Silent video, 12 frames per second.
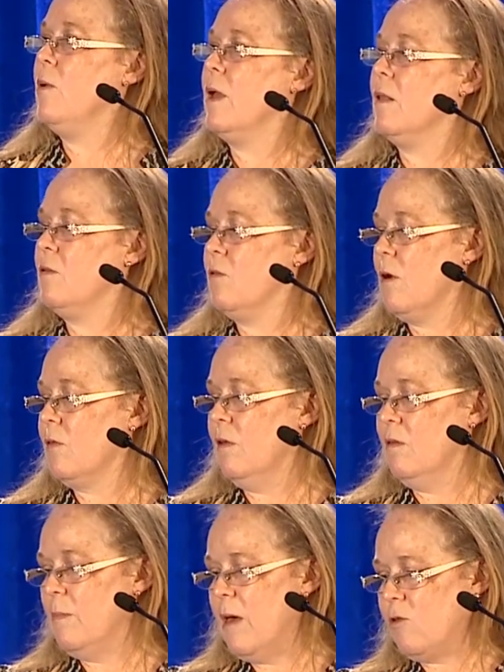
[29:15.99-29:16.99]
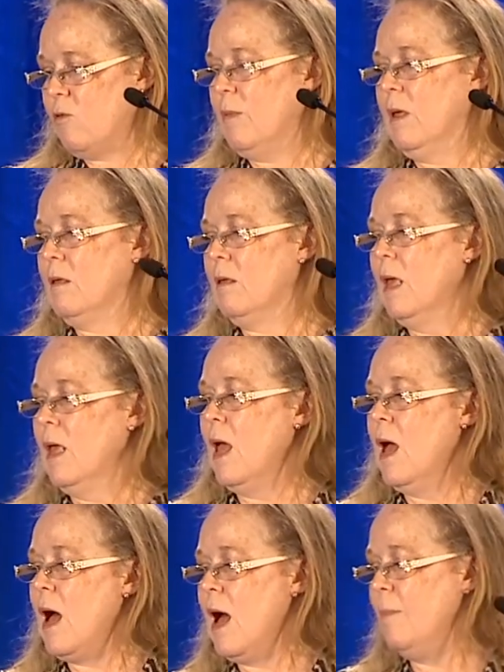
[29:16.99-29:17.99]
we construct these measurement
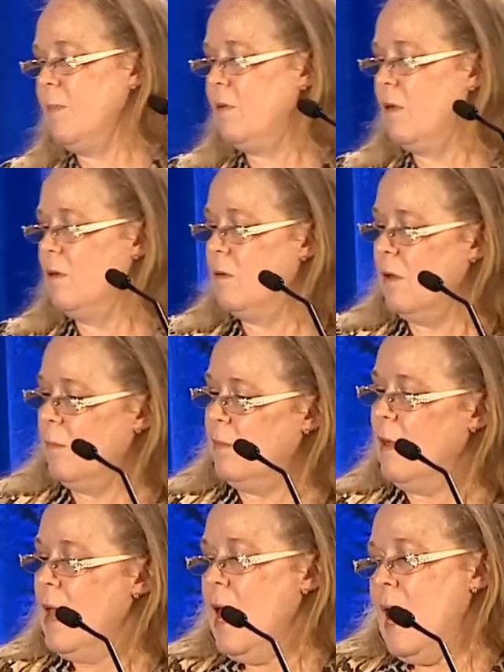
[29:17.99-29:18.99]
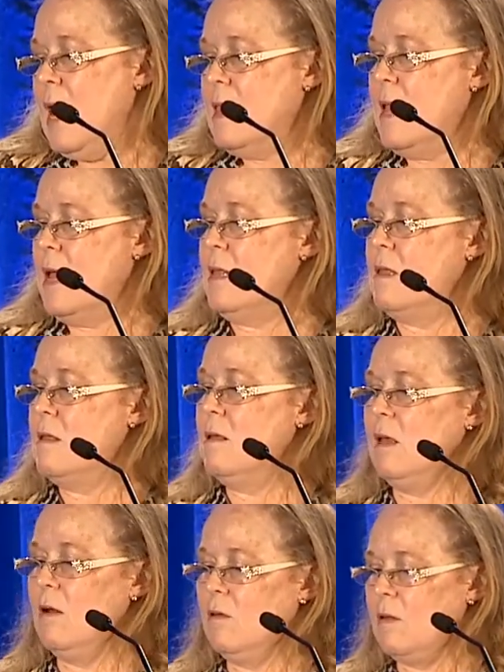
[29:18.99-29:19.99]
systems. And then,
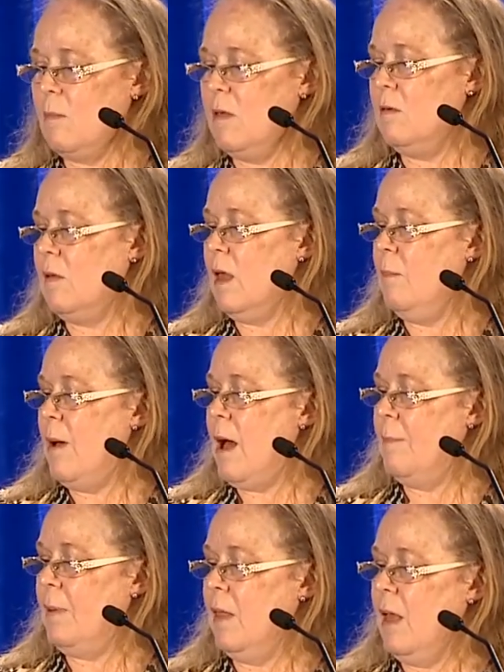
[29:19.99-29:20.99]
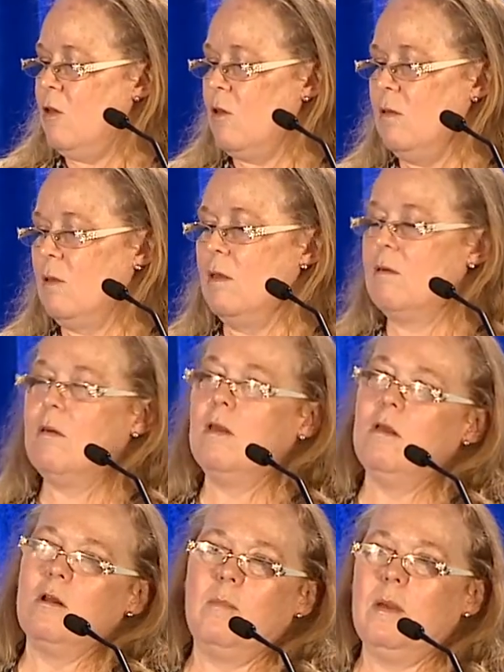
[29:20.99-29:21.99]
some of these key populations
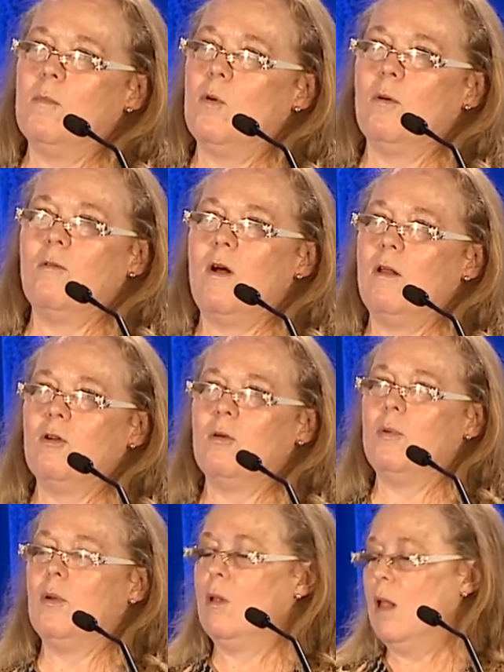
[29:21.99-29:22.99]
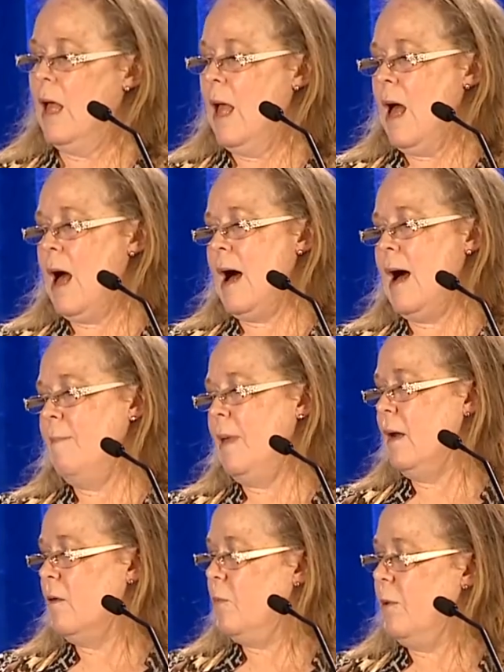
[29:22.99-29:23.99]
continue to be more vulnerable and
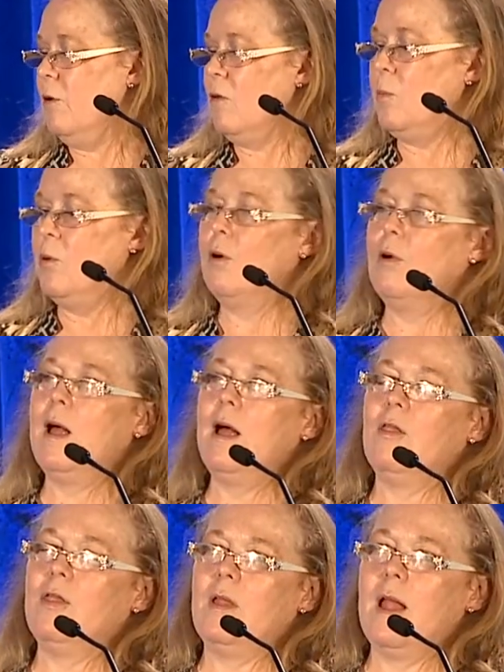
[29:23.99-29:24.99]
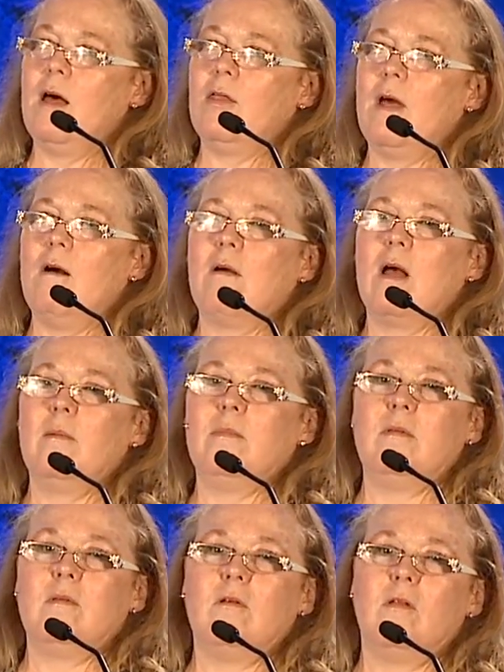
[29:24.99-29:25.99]
experience poorer health and health
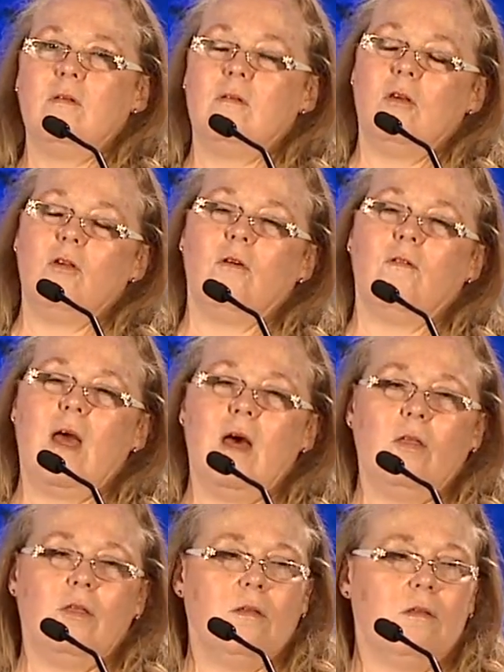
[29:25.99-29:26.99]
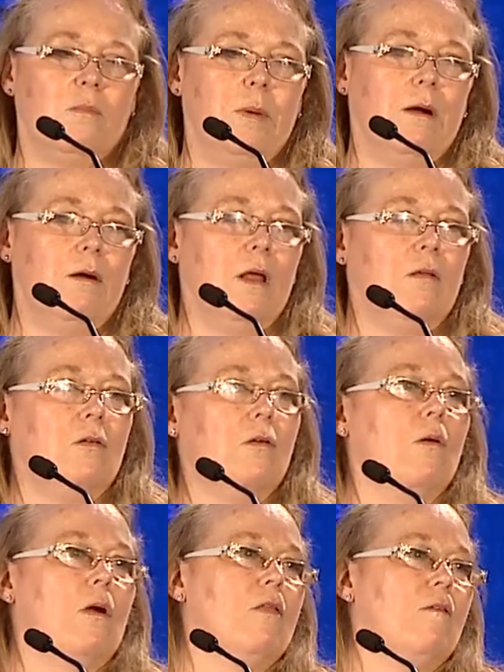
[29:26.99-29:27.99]
outcomes. And so this issue of health disparities,
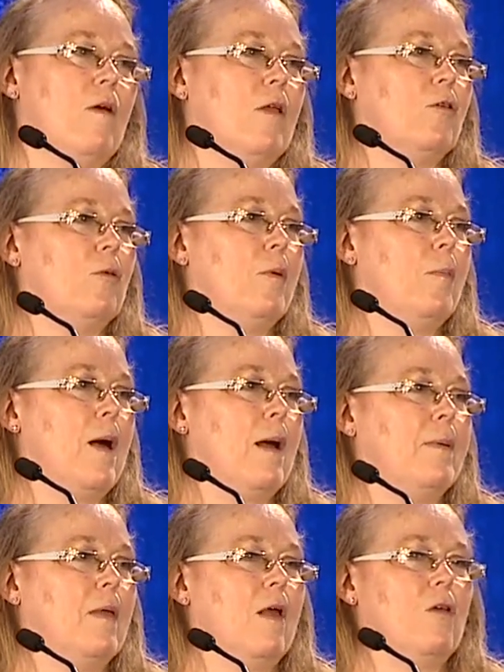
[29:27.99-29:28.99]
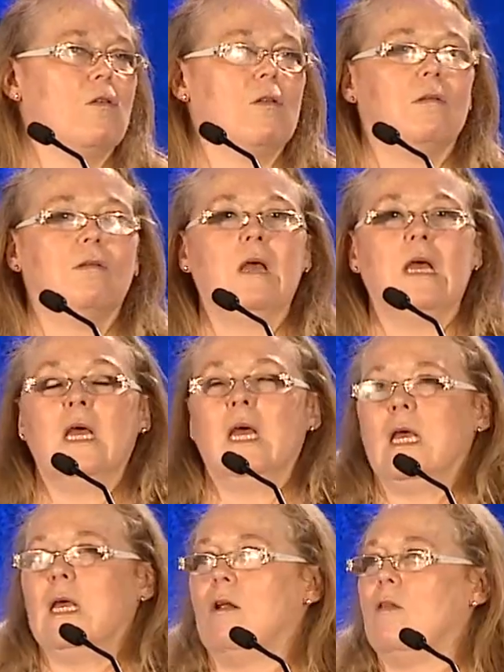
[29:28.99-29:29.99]
who are the vulnerable populations
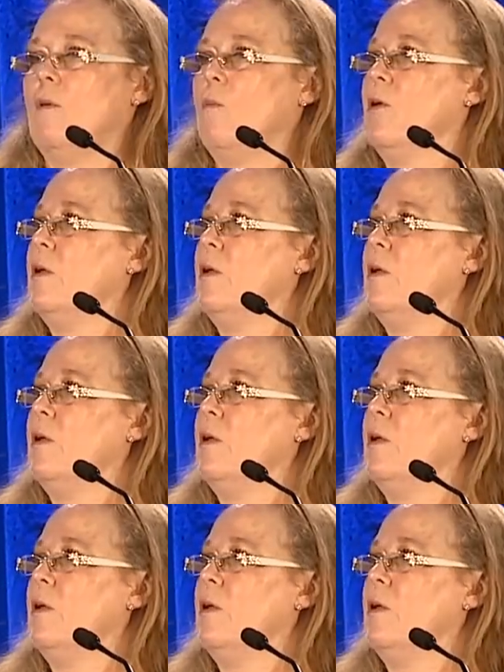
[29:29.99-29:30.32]
that we're